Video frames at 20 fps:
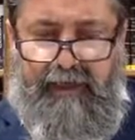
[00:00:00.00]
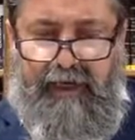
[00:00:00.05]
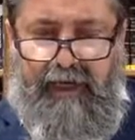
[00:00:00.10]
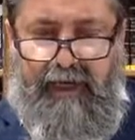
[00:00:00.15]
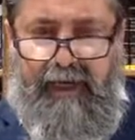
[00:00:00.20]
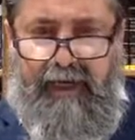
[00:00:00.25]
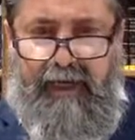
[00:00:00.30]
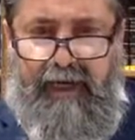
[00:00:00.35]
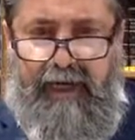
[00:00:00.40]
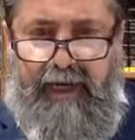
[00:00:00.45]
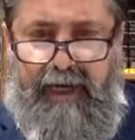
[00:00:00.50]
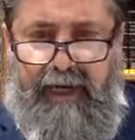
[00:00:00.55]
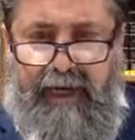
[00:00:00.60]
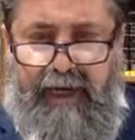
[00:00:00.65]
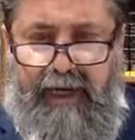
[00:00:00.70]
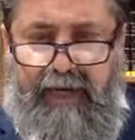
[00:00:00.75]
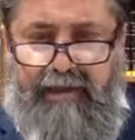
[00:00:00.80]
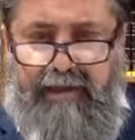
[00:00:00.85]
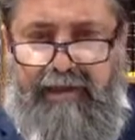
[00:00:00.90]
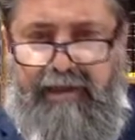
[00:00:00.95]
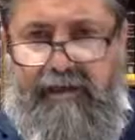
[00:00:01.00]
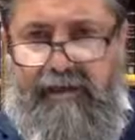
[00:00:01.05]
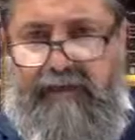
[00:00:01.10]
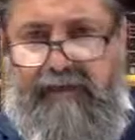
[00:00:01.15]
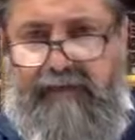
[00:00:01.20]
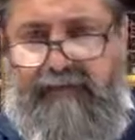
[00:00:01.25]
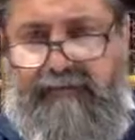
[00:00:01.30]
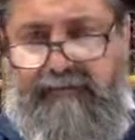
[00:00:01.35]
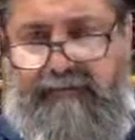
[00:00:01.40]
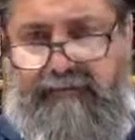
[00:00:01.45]
Hannah
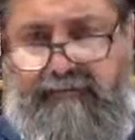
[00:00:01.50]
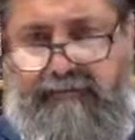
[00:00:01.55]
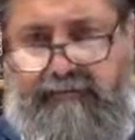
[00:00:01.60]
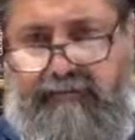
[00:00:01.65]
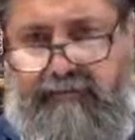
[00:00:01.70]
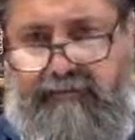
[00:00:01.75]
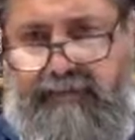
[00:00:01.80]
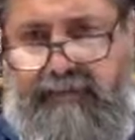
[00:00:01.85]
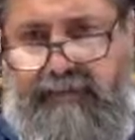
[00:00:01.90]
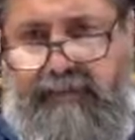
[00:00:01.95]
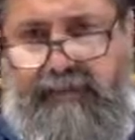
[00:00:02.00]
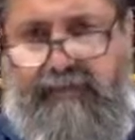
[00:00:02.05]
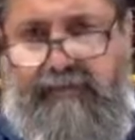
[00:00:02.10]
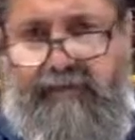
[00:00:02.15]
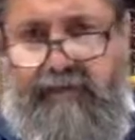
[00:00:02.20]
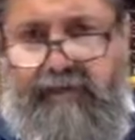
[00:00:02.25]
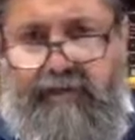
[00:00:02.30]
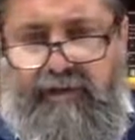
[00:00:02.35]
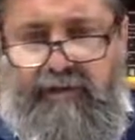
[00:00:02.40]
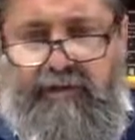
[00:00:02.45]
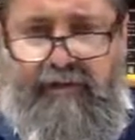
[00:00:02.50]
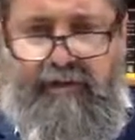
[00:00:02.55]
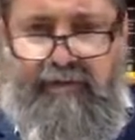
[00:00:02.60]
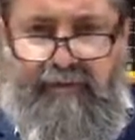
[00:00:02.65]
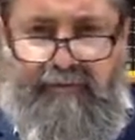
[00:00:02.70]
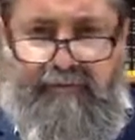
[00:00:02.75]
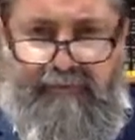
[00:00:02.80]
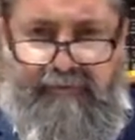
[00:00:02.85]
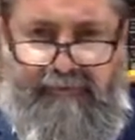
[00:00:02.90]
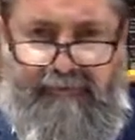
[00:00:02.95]
actually says to
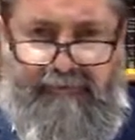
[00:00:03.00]
Hashem,